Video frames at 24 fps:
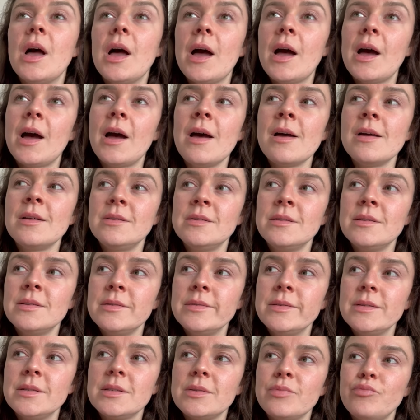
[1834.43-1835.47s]

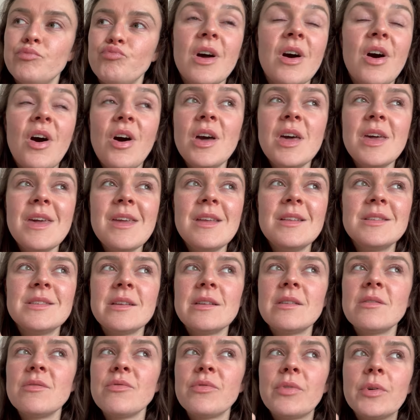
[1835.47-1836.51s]
And I
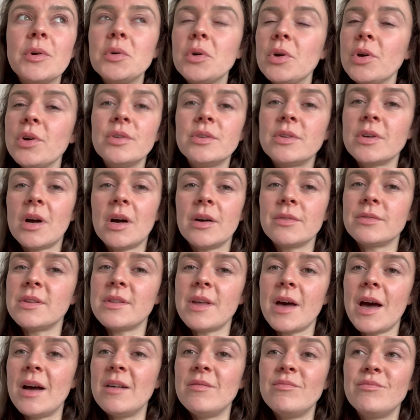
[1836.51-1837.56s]
didn't feel good after
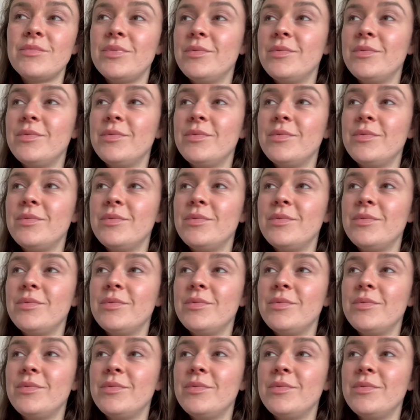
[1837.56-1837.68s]
that.